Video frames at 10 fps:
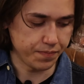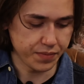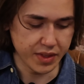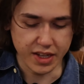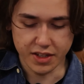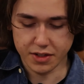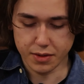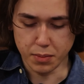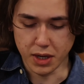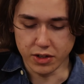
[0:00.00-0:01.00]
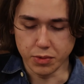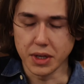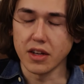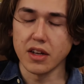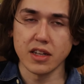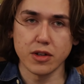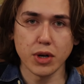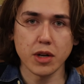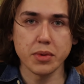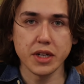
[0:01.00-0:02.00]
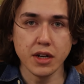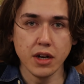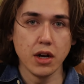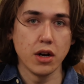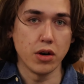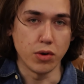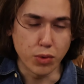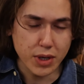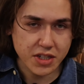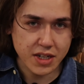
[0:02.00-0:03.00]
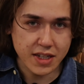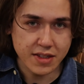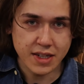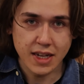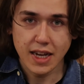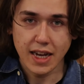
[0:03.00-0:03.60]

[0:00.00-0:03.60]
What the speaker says: this model being incredibly resonant,